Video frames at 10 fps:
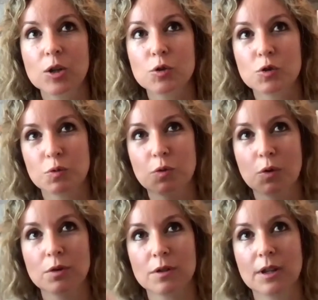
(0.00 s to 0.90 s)

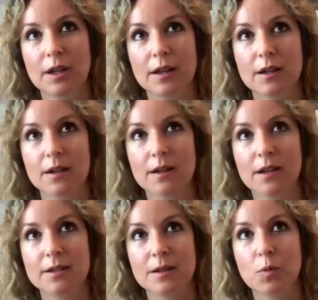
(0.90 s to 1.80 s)
control uh, uh,
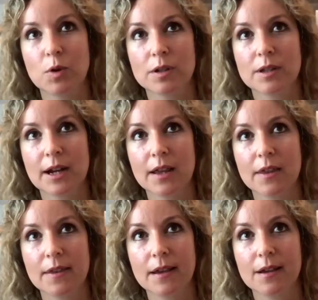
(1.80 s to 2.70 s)
as a word that
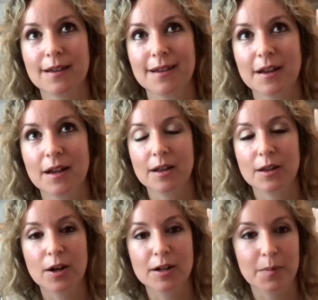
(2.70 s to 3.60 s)
I think
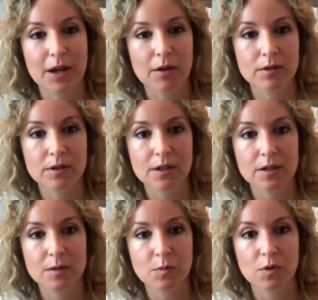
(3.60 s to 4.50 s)
a lot about.
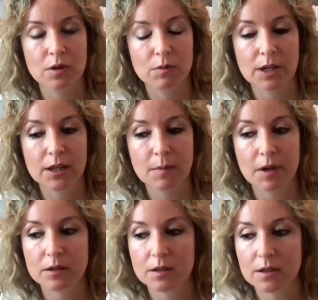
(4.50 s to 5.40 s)
It's more really
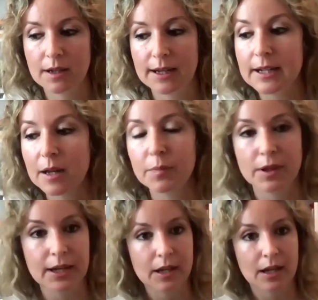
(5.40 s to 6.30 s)
about
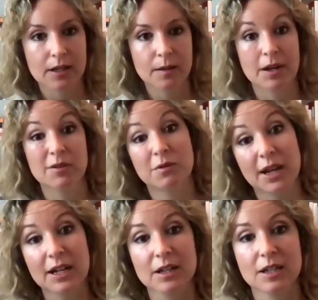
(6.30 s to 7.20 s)
enabling and about
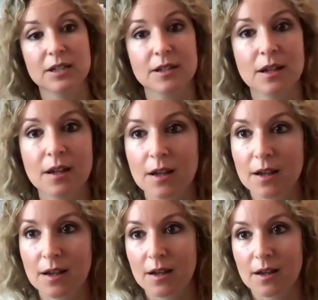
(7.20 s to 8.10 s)
creating this
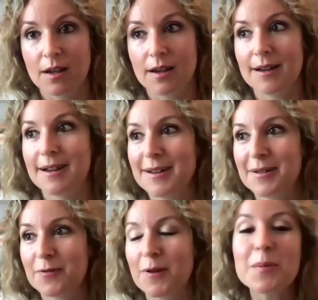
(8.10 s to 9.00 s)

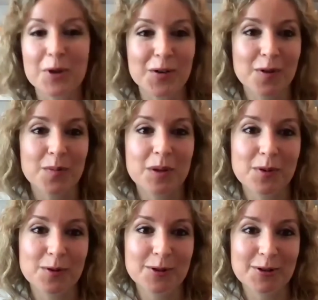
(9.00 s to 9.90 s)
uh, framework for
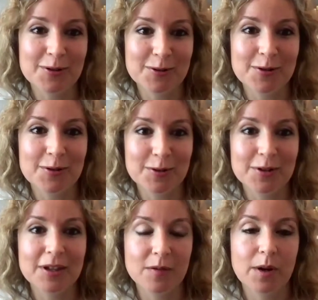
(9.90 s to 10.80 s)
people to to
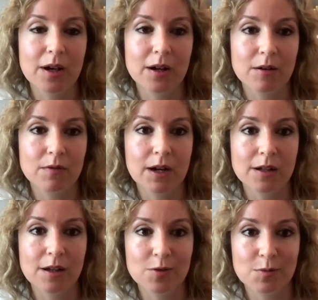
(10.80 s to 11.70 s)
to live by our
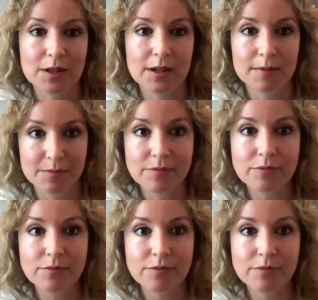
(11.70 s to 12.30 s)
values really